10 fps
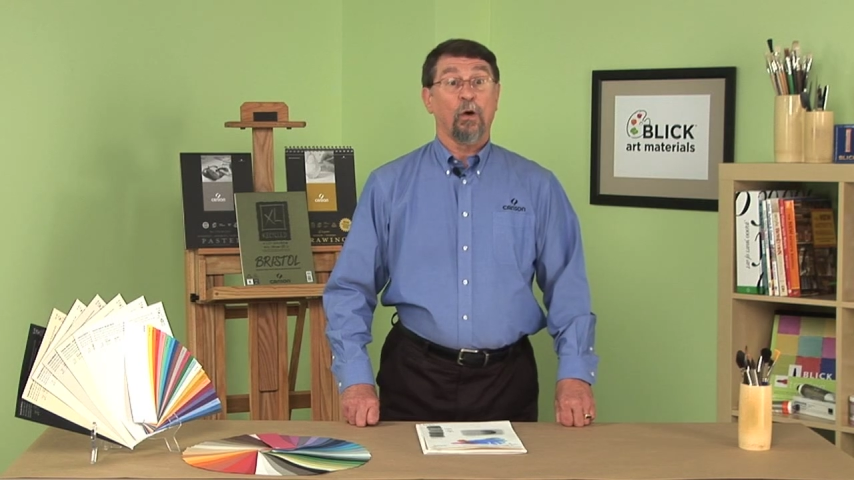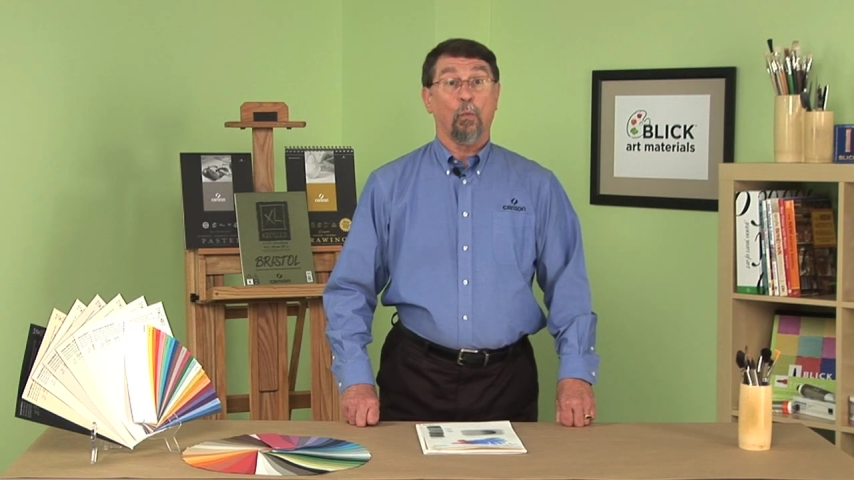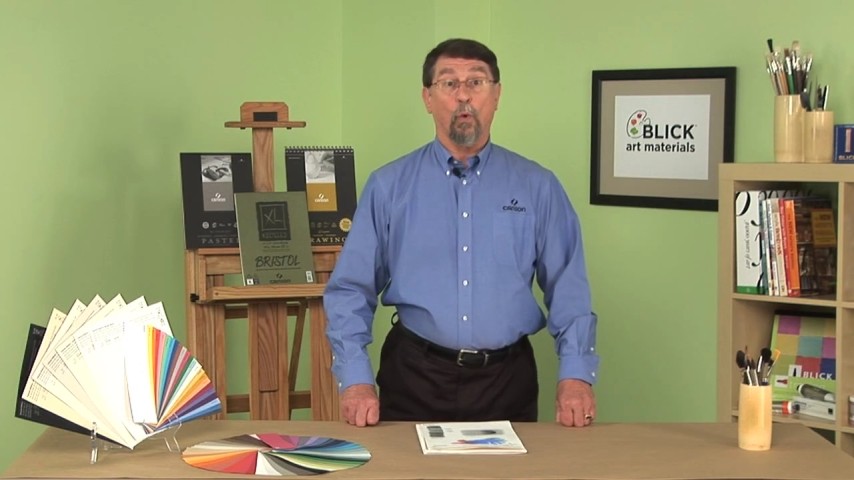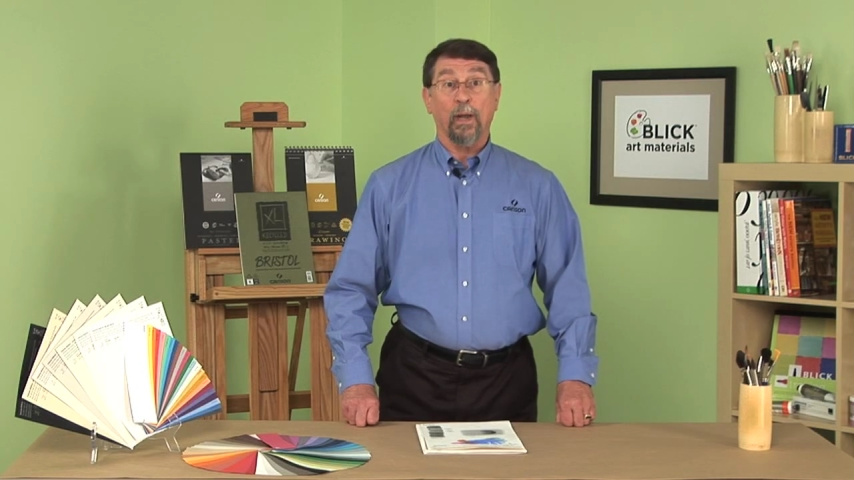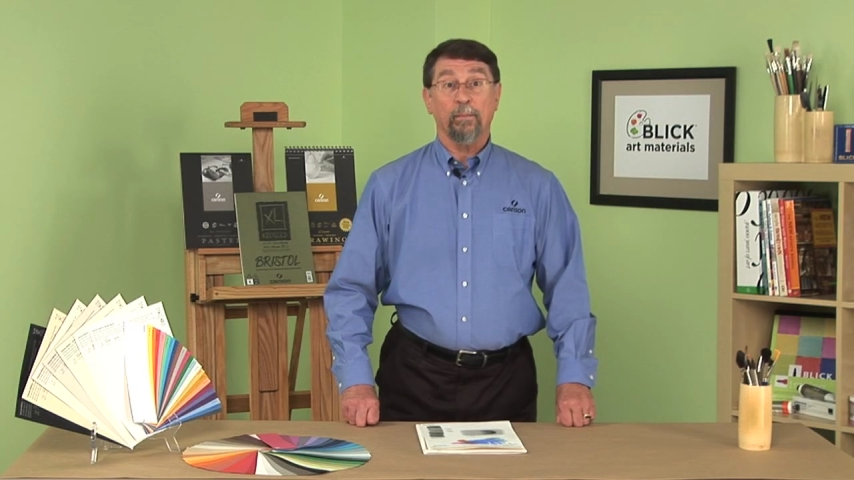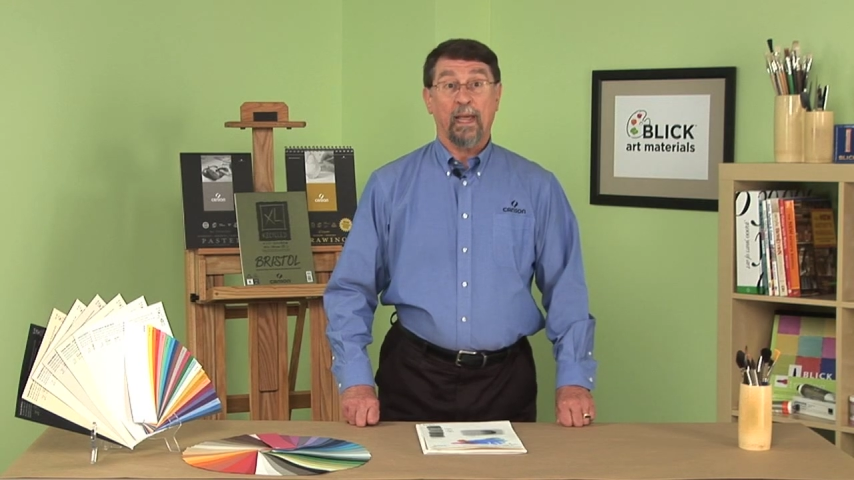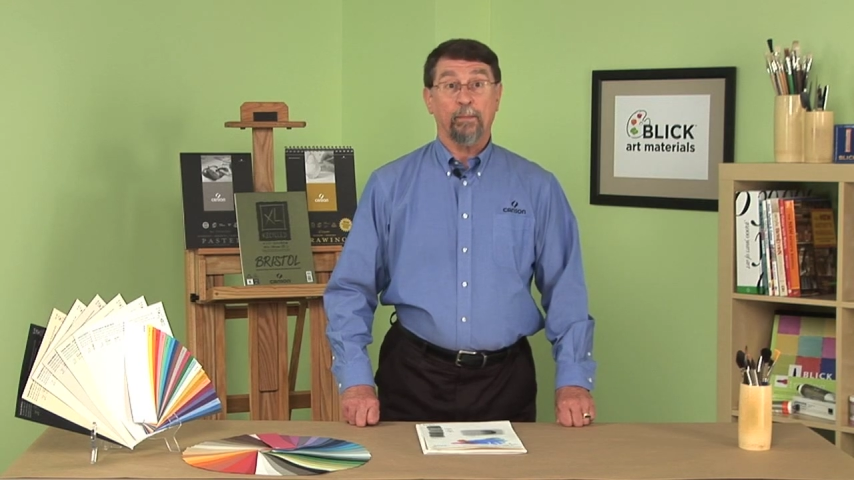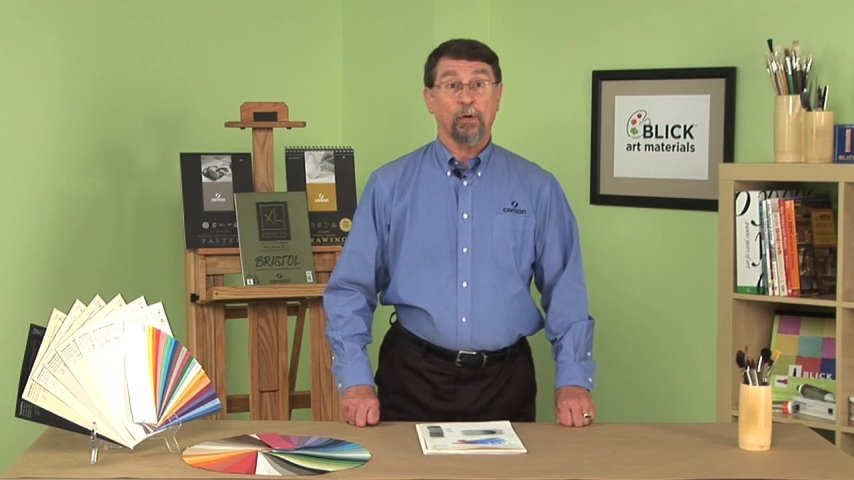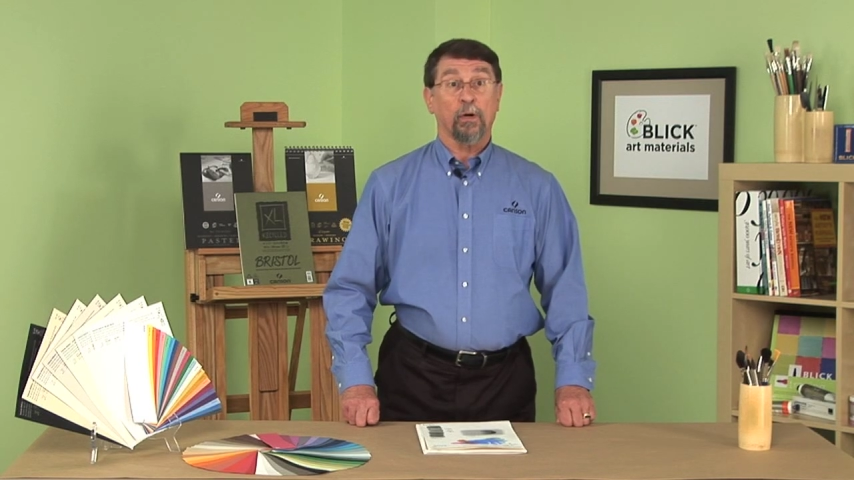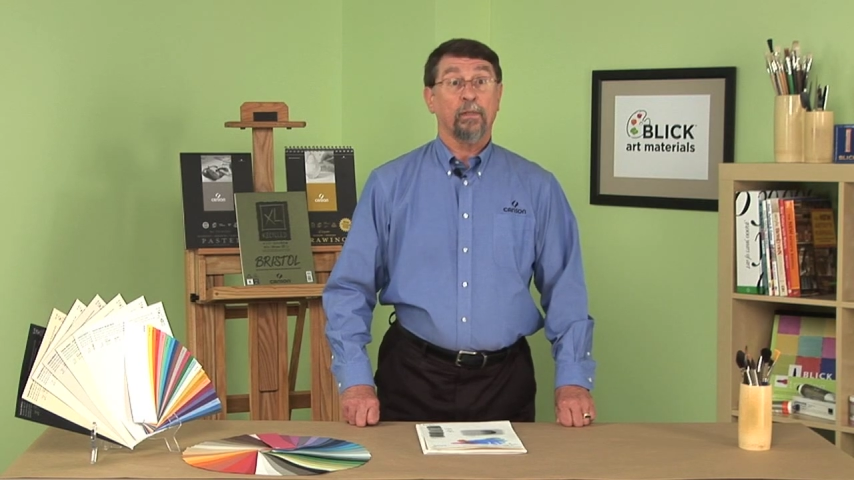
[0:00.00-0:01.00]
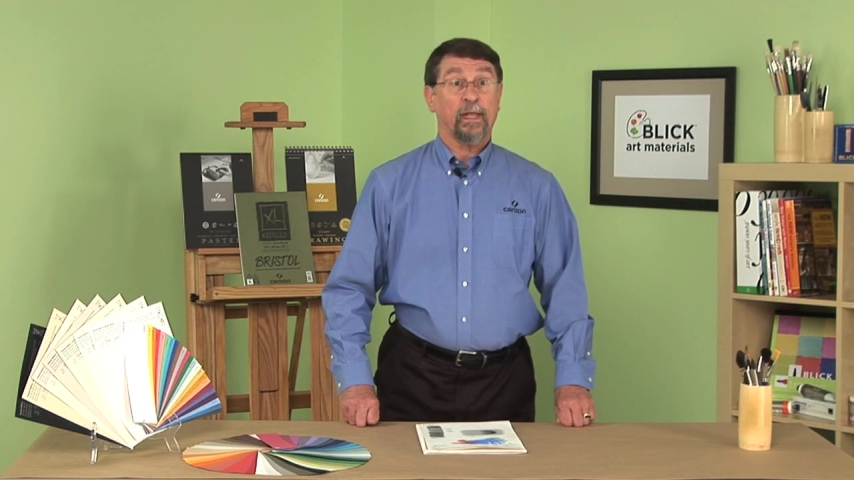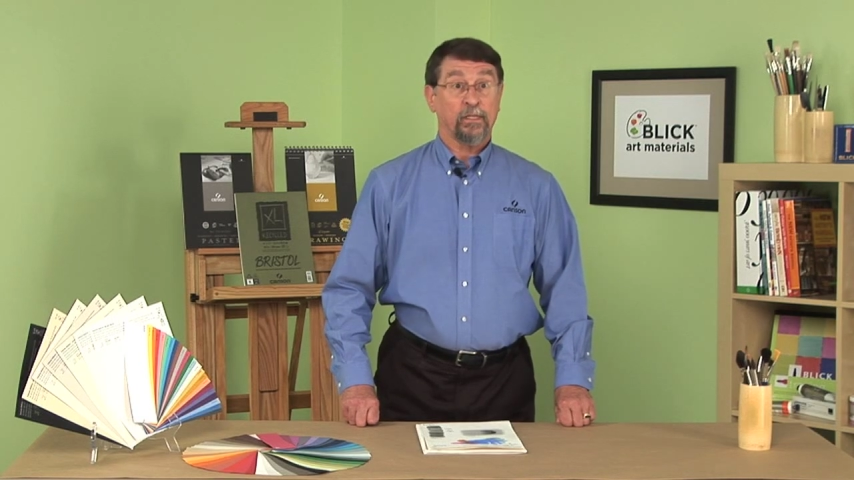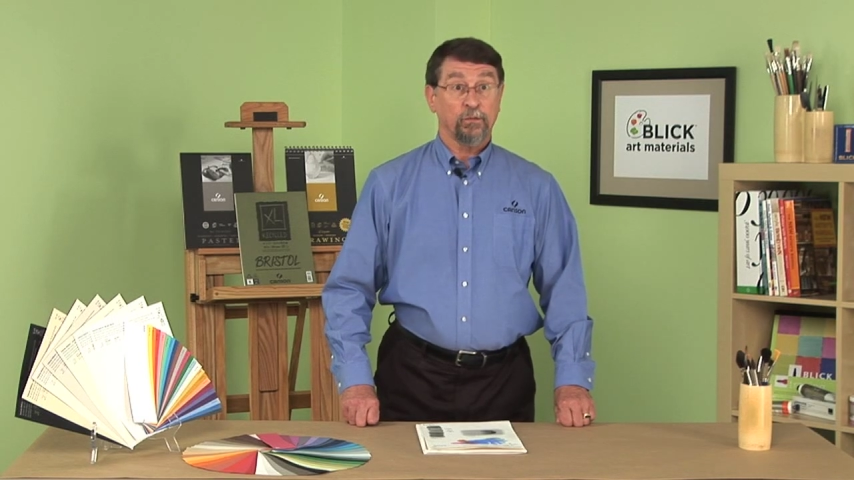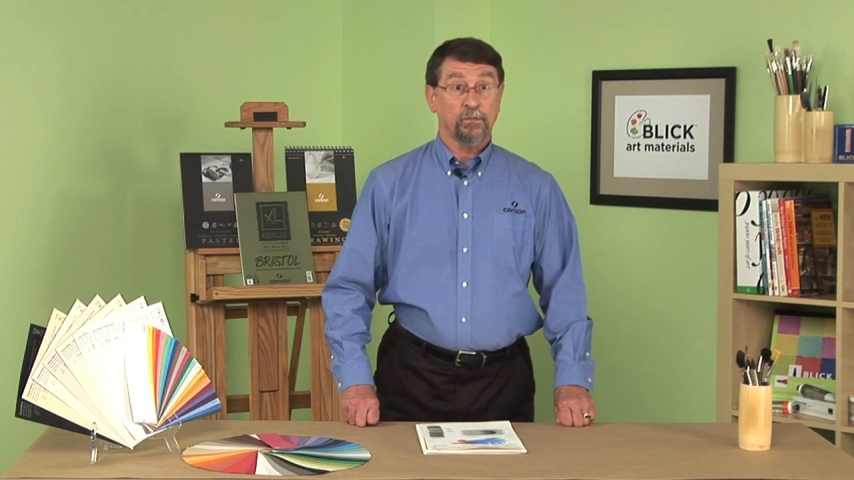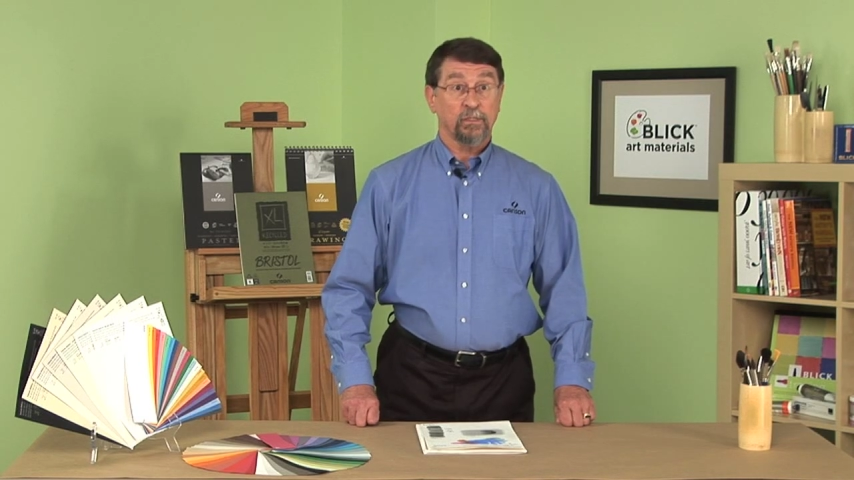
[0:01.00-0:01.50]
one paper that do,